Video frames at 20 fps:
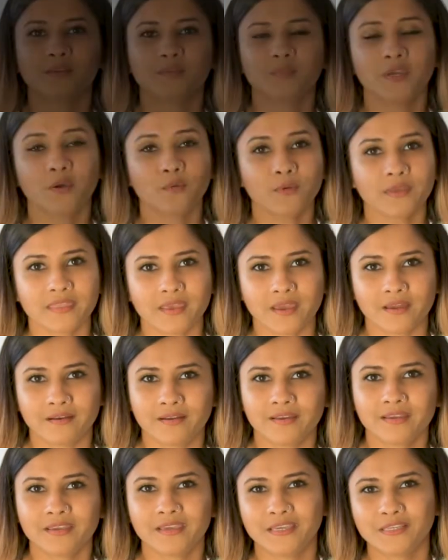I'm here with
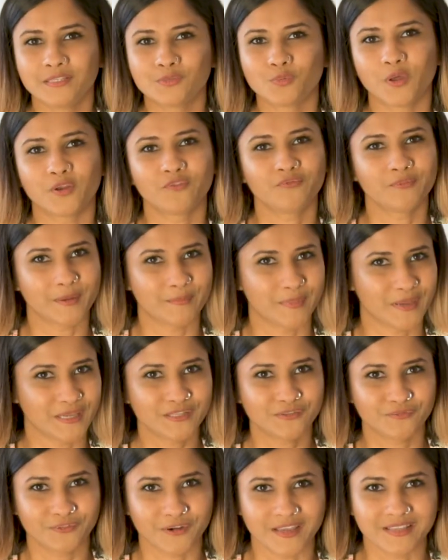Eric. He's one of my
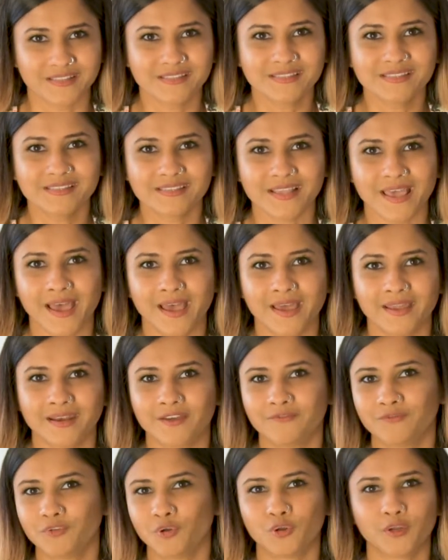best friends,
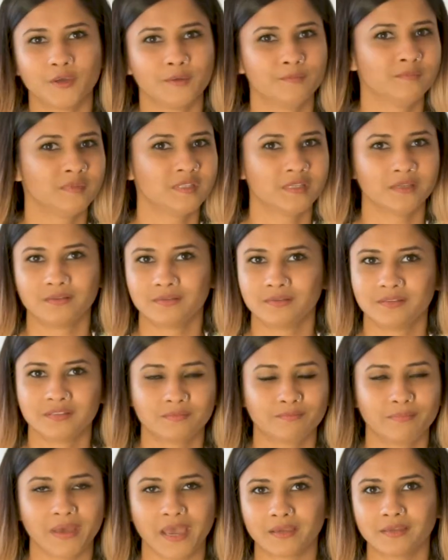and I've known him
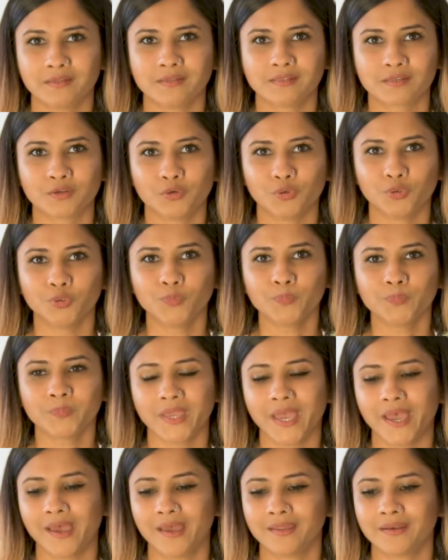since back in school.
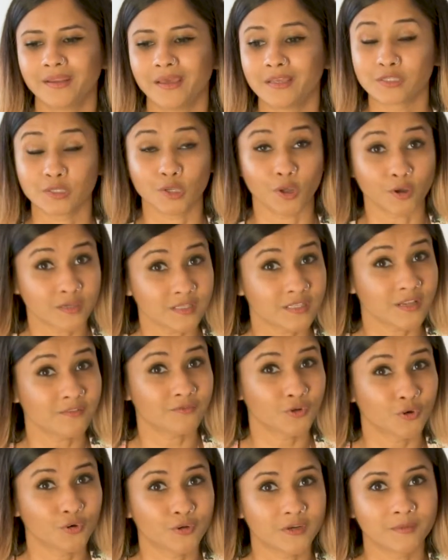And as long as
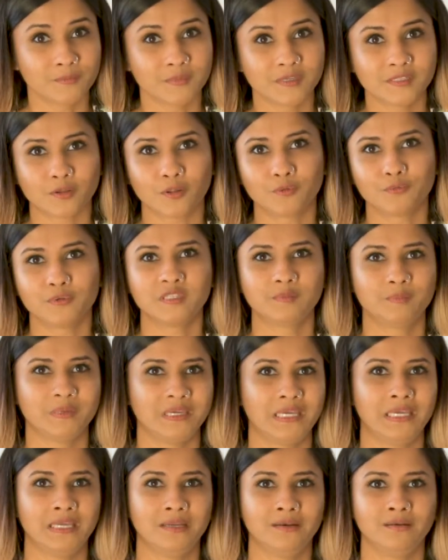I've known him, he's always
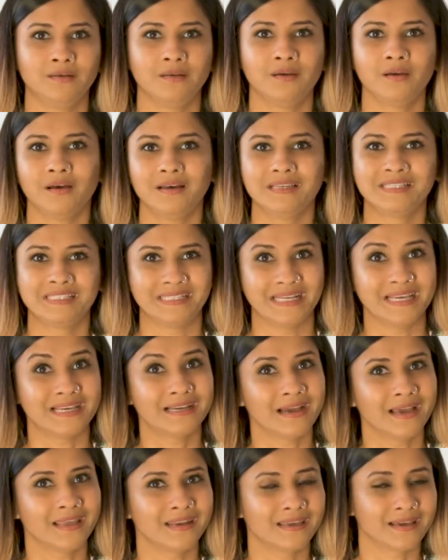been a
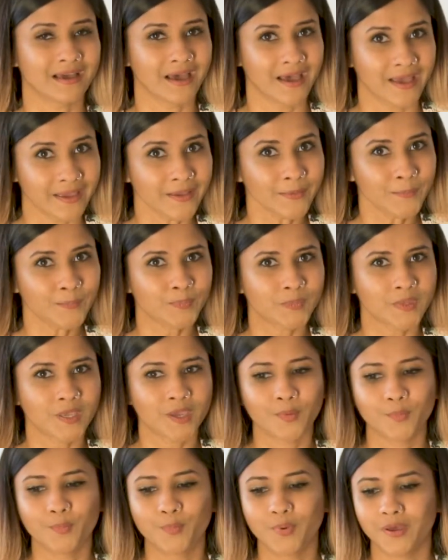steak kind of guy.
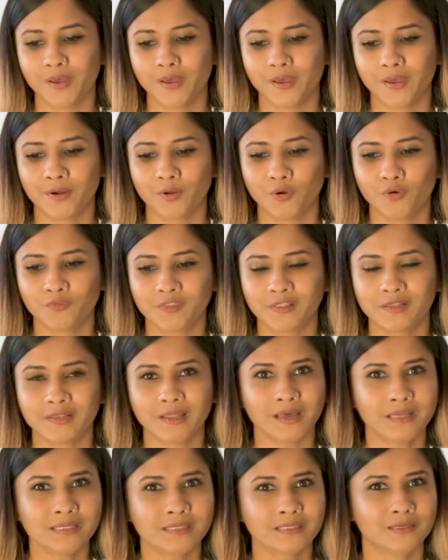But over the
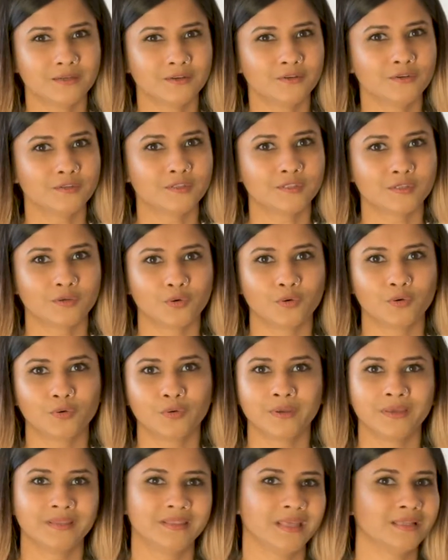last year or
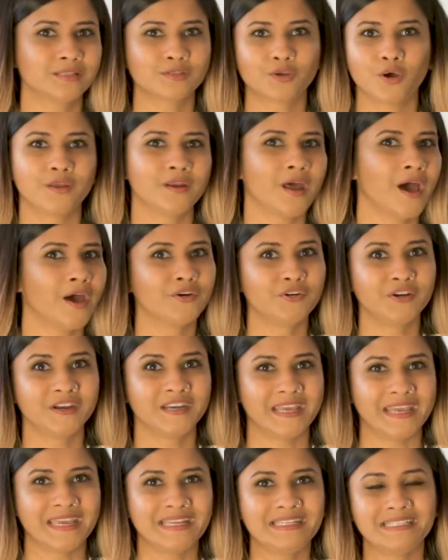so, that's gone
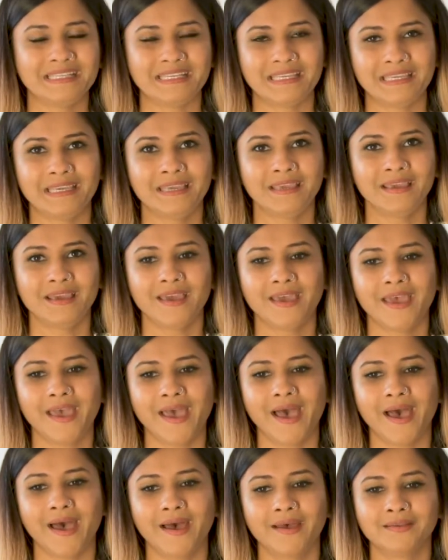180.
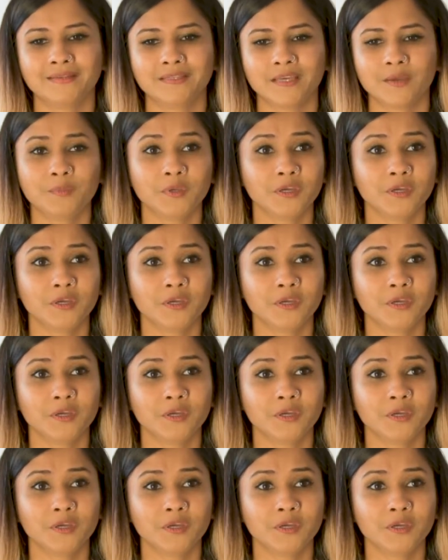And I'm